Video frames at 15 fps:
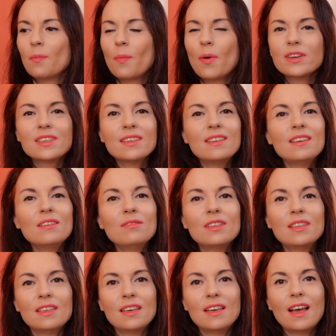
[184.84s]

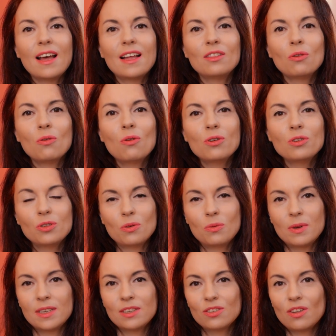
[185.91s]
positivity, and also
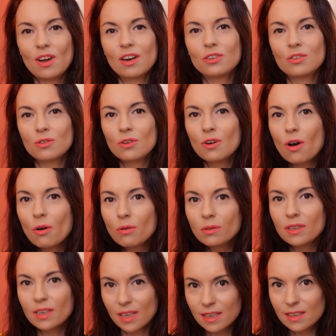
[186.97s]
will start to
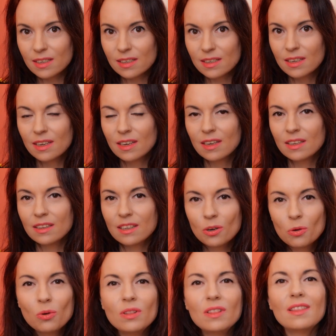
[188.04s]
notice the
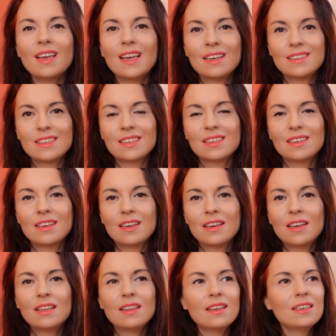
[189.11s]
good things,
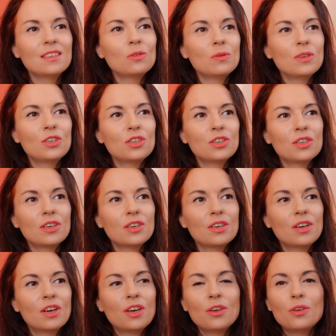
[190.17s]
things which
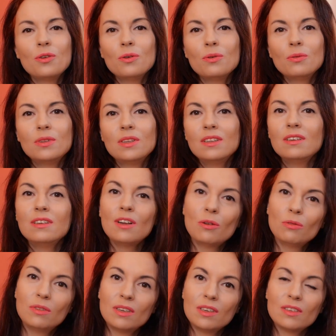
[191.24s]
you didn't
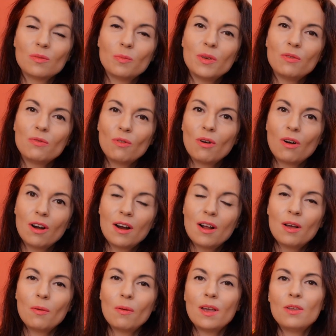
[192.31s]
notice before
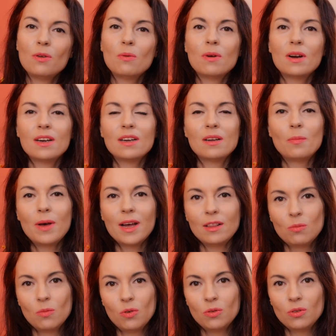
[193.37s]
when you were in a bad
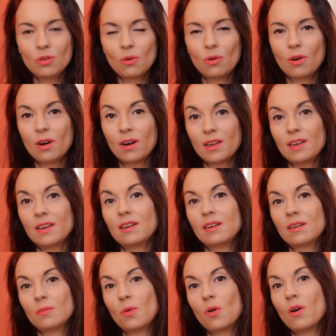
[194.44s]
mood or in
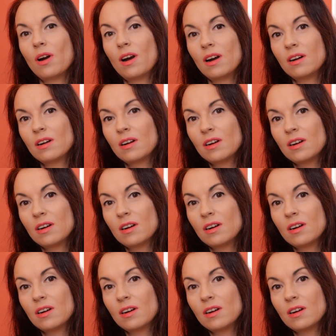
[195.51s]
a more